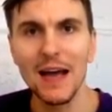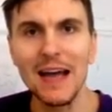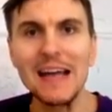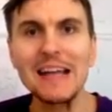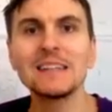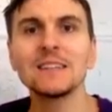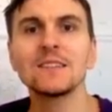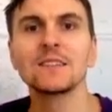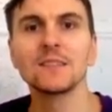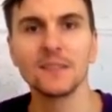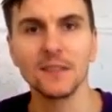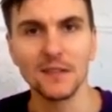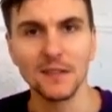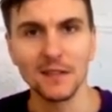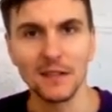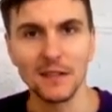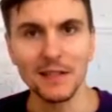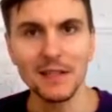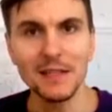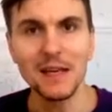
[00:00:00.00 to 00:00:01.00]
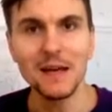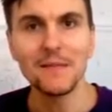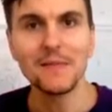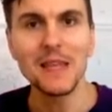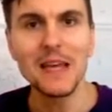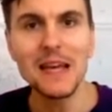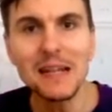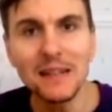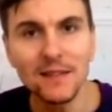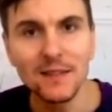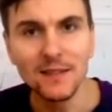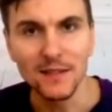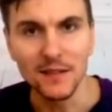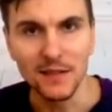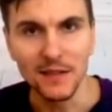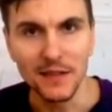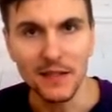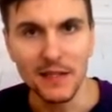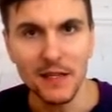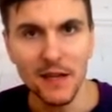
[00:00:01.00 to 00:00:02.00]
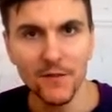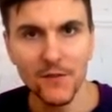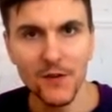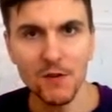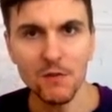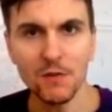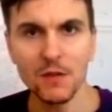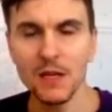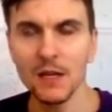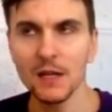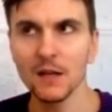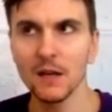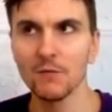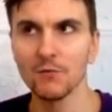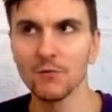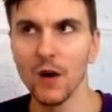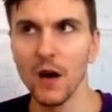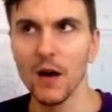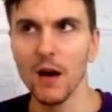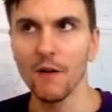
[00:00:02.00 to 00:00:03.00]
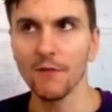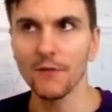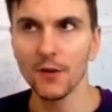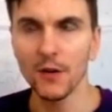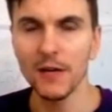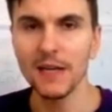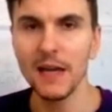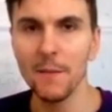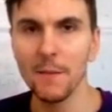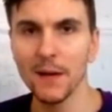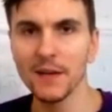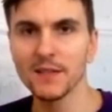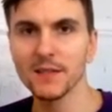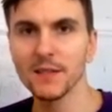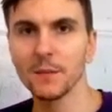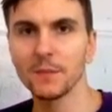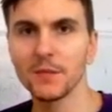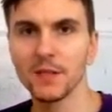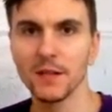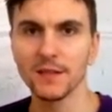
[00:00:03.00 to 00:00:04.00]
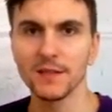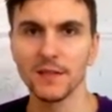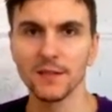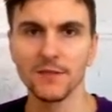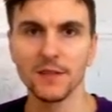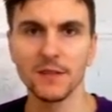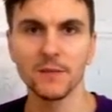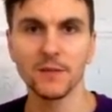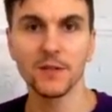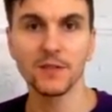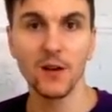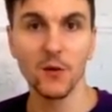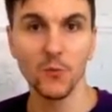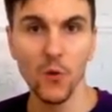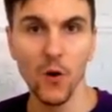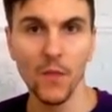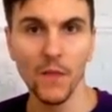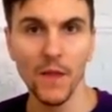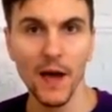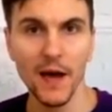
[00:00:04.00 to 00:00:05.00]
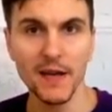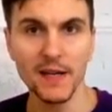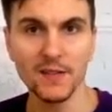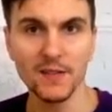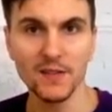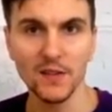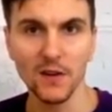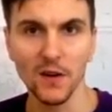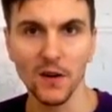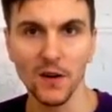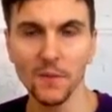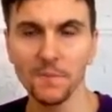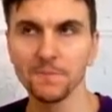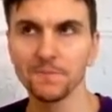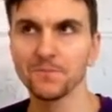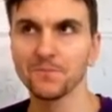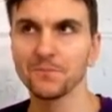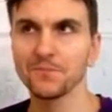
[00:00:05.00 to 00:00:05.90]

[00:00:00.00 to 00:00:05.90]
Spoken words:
instantly, if you think, right, I've got to get my subjunctive in because I want the A star,